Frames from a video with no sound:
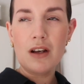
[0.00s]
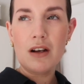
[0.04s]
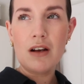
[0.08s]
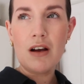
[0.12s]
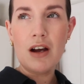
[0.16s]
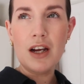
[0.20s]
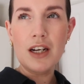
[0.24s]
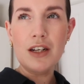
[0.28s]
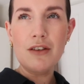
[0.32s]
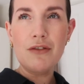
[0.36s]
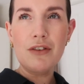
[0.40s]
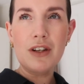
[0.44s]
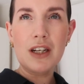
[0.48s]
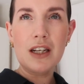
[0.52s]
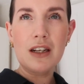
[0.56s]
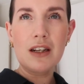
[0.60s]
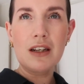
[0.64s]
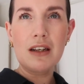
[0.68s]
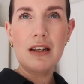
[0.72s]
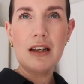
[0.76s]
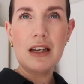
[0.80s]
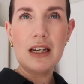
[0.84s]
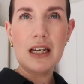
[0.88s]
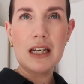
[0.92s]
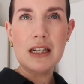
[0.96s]
kind of a,
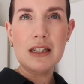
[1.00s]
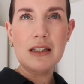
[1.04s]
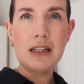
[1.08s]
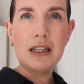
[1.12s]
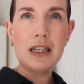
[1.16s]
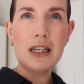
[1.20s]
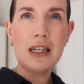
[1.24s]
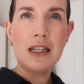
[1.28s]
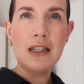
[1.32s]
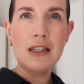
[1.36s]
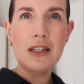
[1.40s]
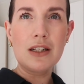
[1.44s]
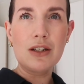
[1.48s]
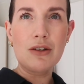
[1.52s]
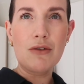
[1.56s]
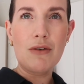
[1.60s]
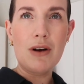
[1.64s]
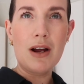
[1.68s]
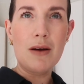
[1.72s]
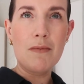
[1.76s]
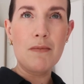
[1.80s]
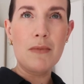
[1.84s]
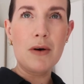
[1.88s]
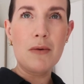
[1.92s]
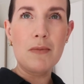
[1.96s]
I guess, like
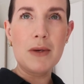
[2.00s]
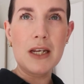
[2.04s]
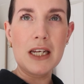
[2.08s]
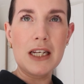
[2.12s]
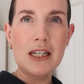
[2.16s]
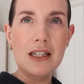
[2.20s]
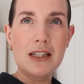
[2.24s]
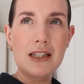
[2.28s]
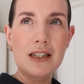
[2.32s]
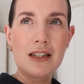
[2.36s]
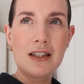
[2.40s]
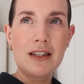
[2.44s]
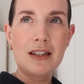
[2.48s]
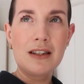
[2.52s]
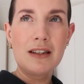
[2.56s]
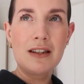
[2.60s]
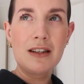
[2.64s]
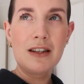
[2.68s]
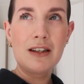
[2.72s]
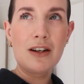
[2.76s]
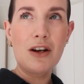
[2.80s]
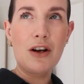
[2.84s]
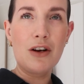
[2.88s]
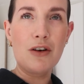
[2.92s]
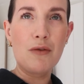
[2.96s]
Instagram mummies
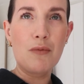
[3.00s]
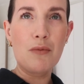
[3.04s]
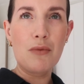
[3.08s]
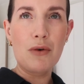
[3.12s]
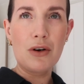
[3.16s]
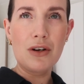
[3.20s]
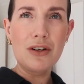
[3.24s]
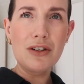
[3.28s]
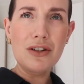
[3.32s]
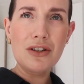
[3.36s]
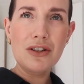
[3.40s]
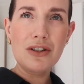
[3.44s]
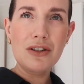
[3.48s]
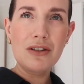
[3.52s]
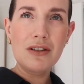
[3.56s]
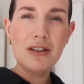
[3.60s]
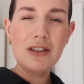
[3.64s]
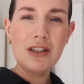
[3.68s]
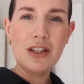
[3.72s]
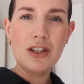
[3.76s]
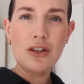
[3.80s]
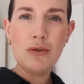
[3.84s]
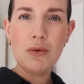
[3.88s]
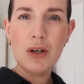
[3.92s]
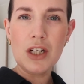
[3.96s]
kind of brunch
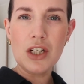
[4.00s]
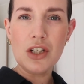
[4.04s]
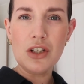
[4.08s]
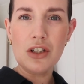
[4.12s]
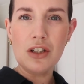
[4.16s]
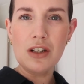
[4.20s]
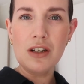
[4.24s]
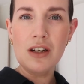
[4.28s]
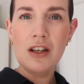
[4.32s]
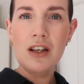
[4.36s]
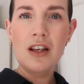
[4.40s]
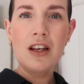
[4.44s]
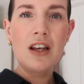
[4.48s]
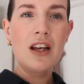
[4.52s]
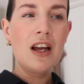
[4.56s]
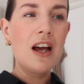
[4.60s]
situation